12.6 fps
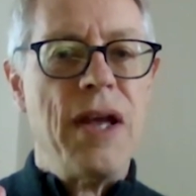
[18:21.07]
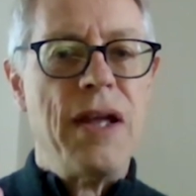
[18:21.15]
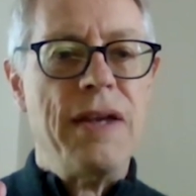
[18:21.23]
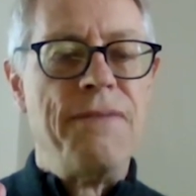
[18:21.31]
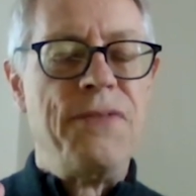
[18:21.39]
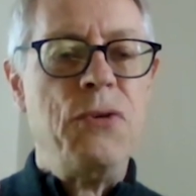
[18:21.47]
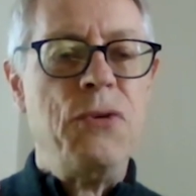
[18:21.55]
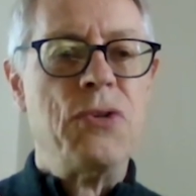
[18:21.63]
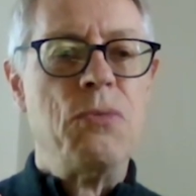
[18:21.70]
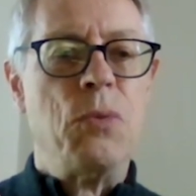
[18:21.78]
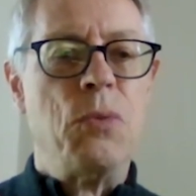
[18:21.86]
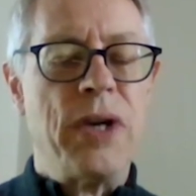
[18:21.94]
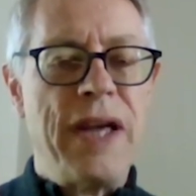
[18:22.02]
if you
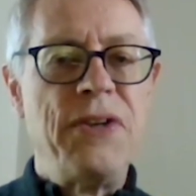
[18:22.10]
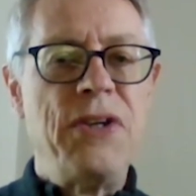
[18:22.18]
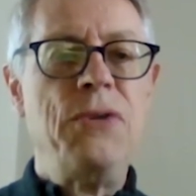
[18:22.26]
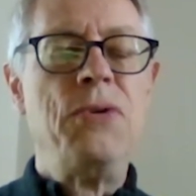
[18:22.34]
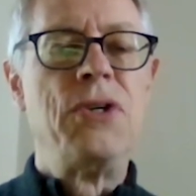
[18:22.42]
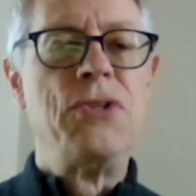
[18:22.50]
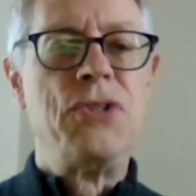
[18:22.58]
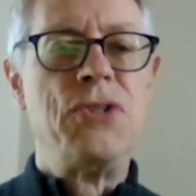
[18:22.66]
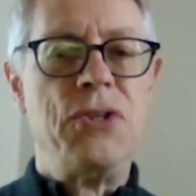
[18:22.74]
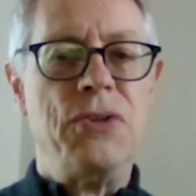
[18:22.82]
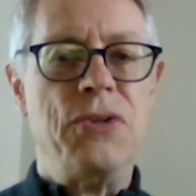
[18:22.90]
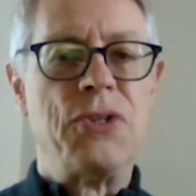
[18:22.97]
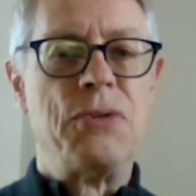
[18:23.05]
can, whatever you can
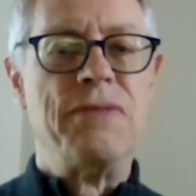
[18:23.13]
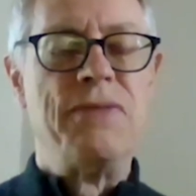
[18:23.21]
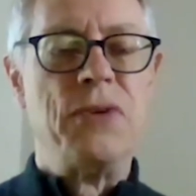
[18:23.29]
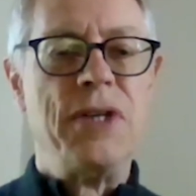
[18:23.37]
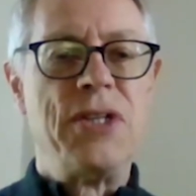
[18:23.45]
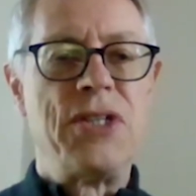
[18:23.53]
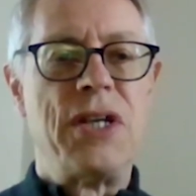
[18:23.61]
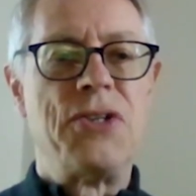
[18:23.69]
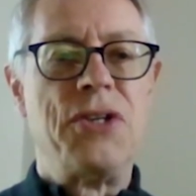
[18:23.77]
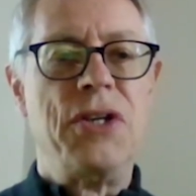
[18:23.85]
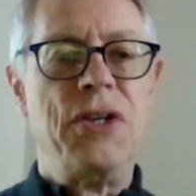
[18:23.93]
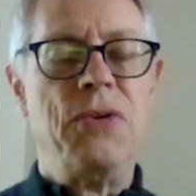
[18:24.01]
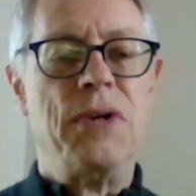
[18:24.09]
do to avoid
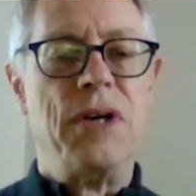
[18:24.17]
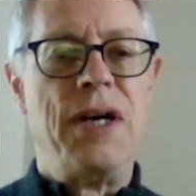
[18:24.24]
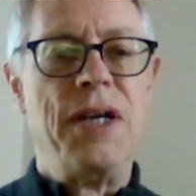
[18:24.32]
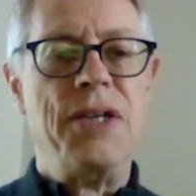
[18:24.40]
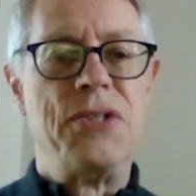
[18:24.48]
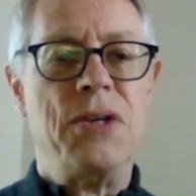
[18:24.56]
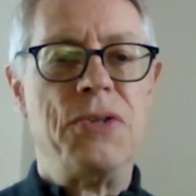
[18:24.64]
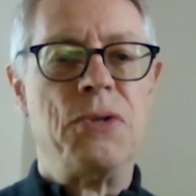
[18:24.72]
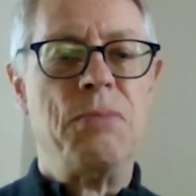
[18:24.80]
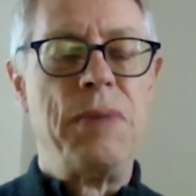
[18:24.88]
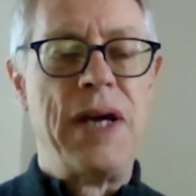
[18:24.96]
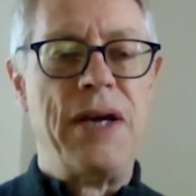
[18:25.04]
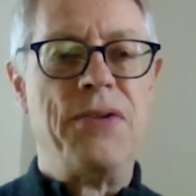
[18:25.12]
touching your eyes, nose, or
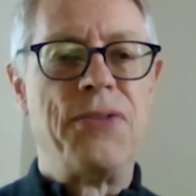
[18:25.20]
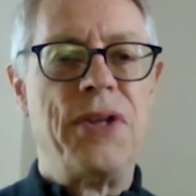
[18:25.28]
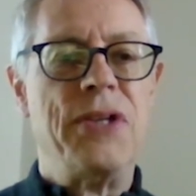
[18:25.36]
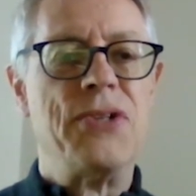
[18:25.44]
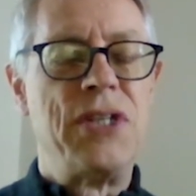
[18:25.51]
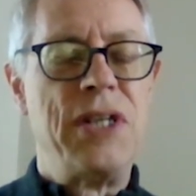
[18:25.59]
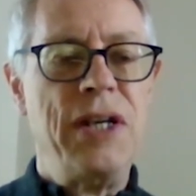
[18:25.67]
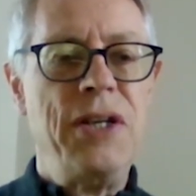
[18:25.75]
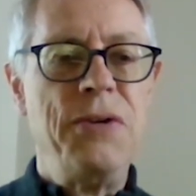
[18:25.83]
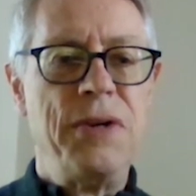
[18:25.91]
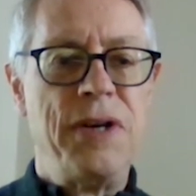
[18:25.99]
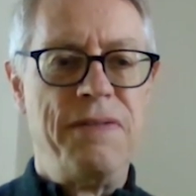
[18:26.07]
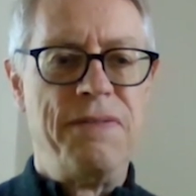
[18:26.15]
mouth until you
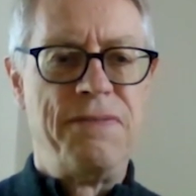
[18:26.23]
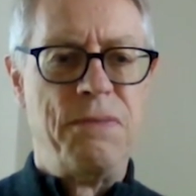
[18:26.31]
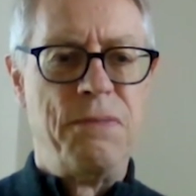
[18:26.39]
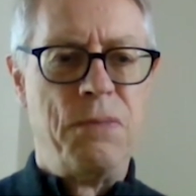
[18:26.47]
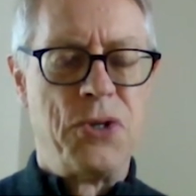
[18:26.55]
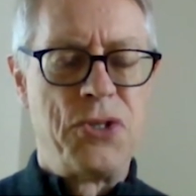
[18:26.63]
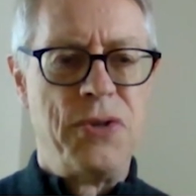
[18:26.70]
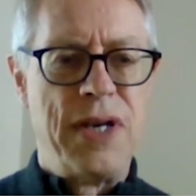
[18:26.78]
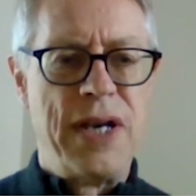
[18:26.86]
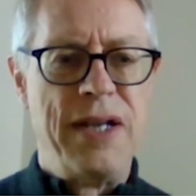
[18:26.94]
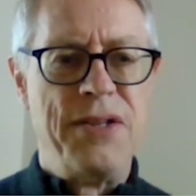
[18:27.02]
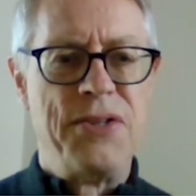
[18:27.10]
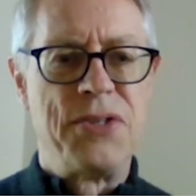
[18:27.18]
have washed your
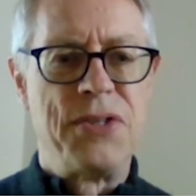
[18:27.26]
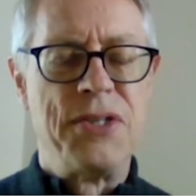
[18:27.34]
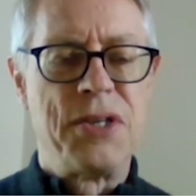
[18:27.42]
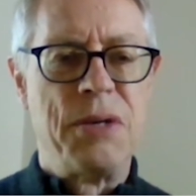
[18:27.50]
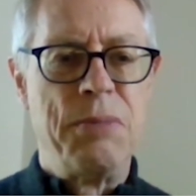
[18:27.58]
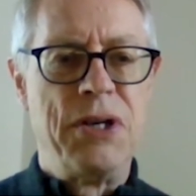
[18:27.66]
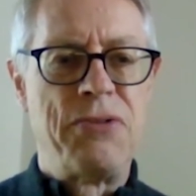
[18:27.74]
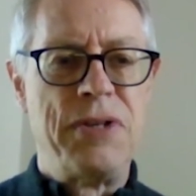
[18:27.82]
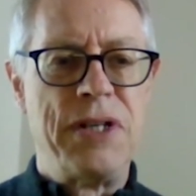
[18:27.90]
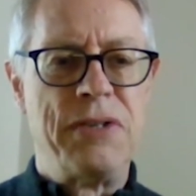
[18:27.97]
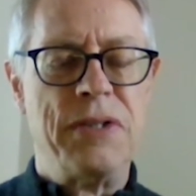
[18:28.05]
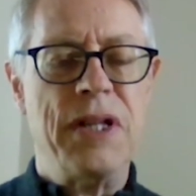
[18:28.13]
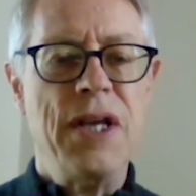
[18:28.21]
hands is going to be
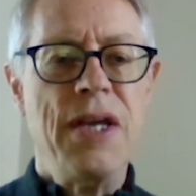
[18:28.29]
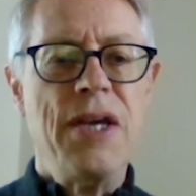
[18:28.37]
critical.